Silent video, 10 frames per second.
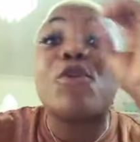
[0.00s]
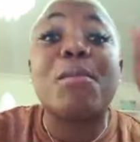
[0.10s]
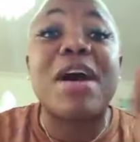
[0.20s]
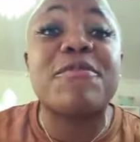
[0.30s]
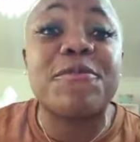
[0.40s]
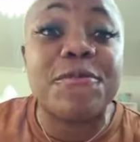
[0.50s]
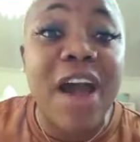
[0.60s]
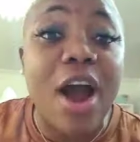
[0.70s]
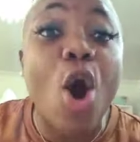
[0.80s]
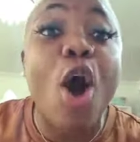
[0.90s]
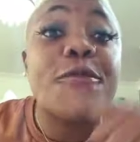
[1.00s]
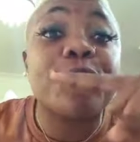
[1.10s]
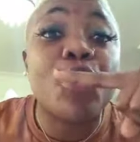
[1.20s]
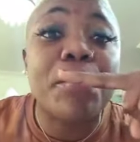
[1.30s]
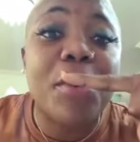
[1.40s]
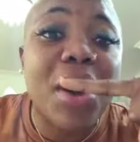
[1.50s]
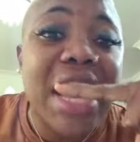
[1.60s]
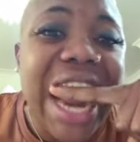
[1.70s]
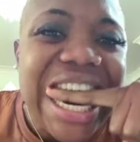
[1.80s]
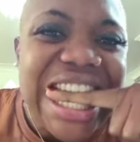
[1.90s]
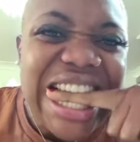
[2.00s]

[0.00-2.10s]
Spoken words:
from afar off, you boy.